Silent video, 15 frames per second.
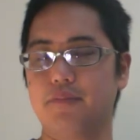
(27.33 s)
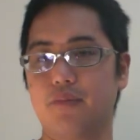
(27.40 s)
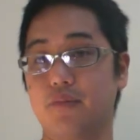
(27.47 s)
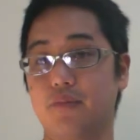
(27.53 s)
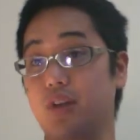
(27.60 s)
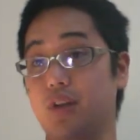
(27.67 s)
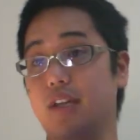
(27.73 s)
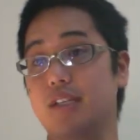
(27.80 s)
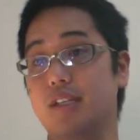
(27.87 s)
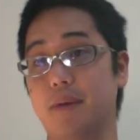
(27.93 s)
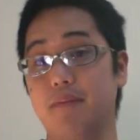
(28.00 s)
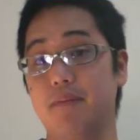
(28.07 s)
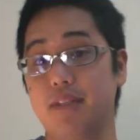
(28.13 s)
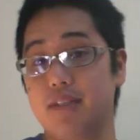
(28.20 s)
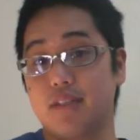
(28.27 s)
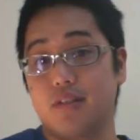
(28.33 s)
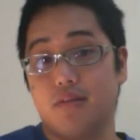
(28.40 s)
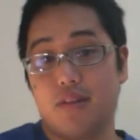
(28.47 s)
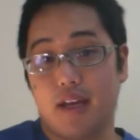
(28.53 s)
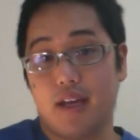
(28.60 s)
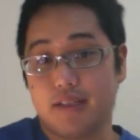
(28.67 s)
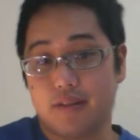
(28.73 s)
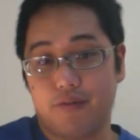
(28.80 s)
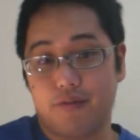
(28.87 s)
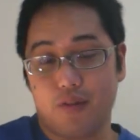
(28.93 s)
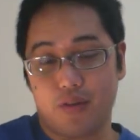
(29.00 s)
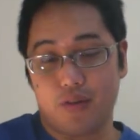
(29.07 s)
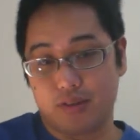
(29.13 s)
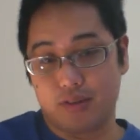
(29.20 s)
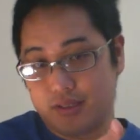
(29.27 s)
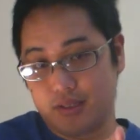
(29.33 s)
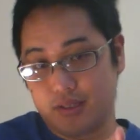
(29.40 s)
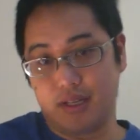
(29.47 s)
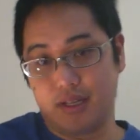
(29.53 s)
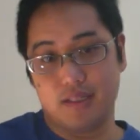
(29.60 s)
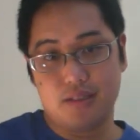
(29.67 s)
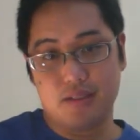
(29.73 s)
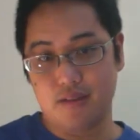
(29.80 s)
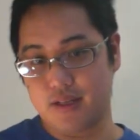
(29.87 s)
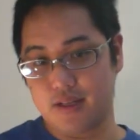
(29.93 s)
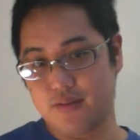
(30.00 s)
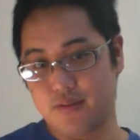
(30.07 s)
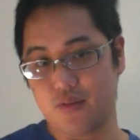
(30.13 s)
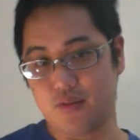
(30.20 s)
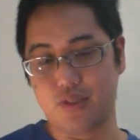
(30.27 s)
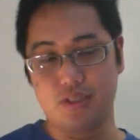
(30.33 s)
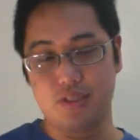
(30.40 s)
so I guess maybe this is 2004, because today's 2014.